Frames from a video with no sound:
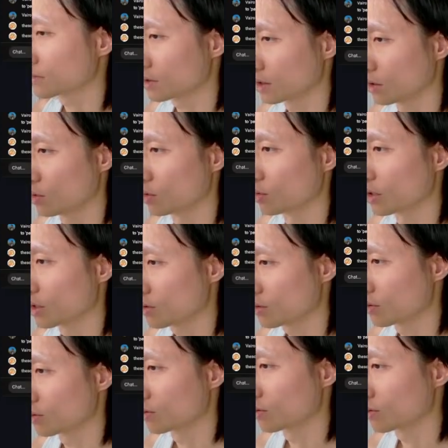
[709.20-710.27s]
Oh
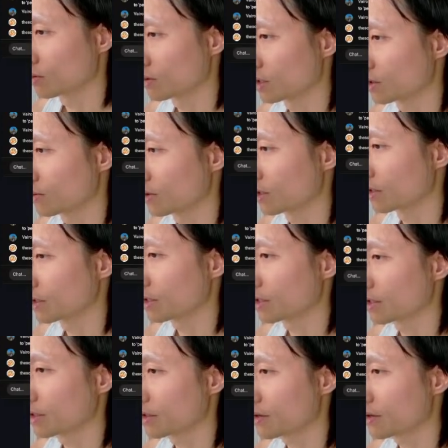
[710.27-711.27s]
no, I don't want that.